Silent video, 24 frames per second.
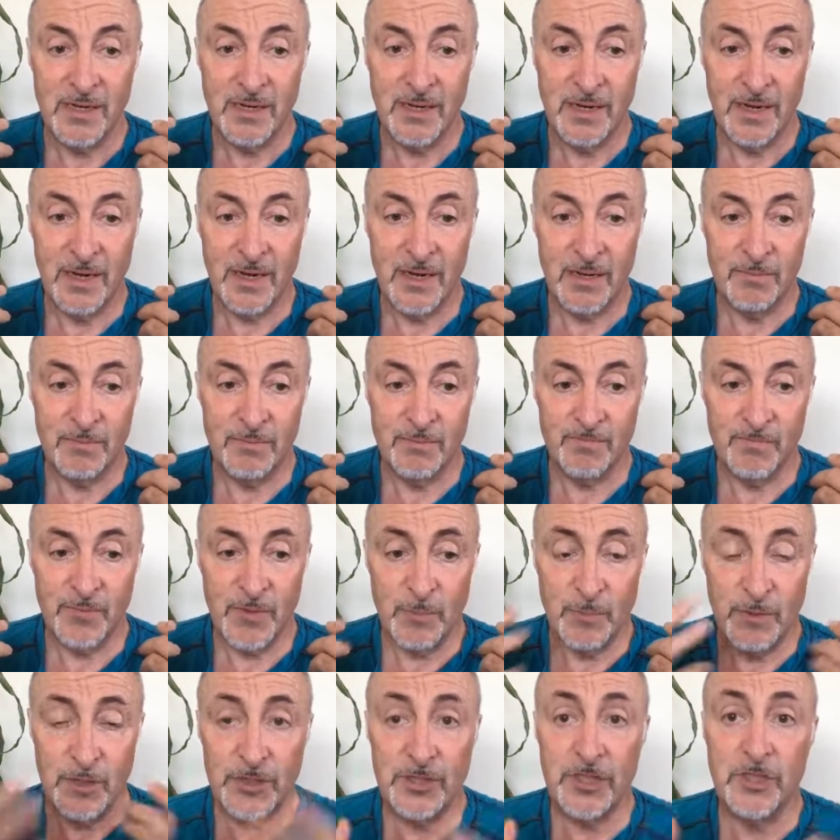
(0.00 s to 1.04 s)
um,
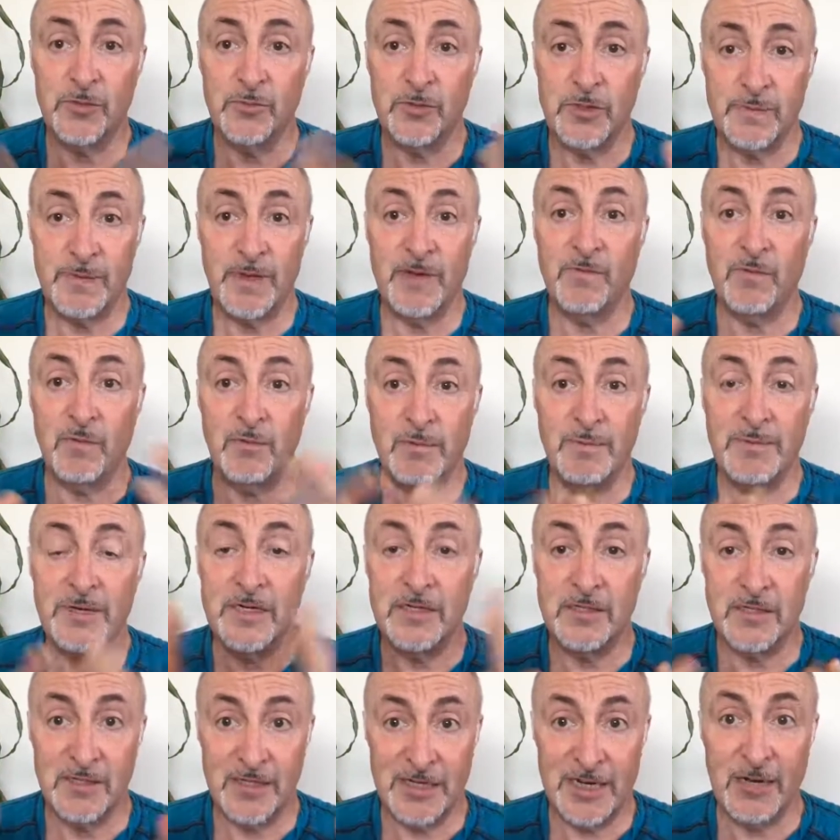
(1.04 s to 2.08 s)
appreciation and respect for women
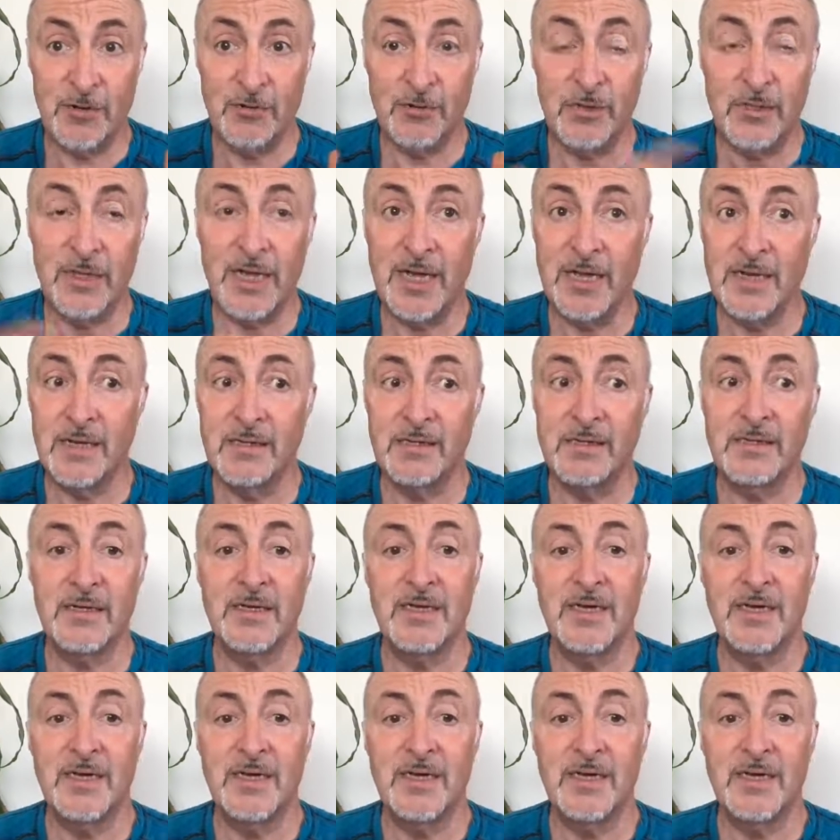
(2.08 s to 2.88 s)
in general, and